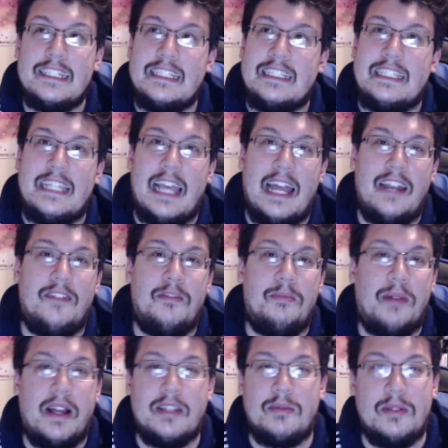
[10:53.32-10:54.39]
Kind of
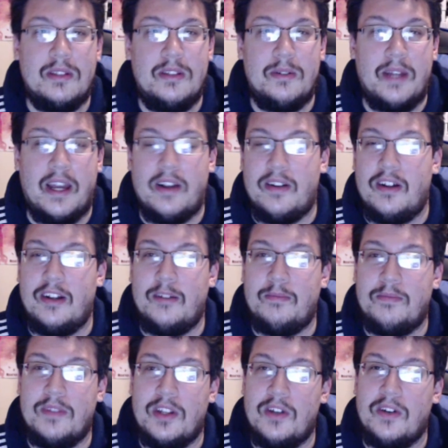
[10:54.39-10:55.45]
impossible to do now.
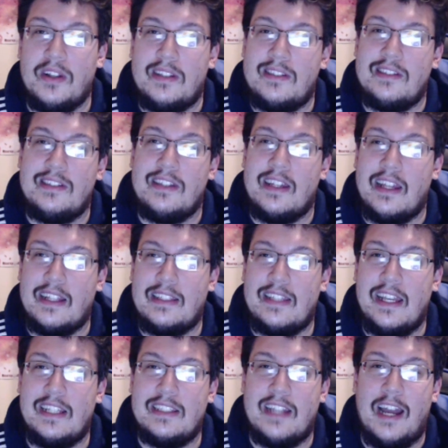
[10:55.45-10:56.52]
You know, it
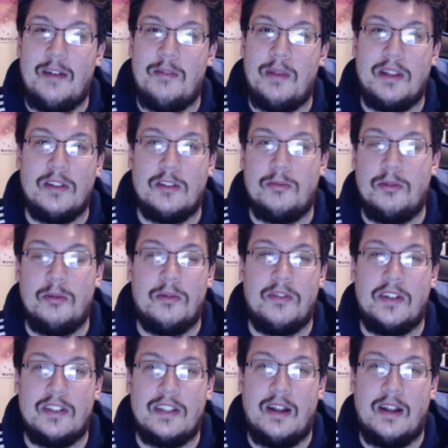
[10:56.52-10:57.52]
takes time to make those blooper videos.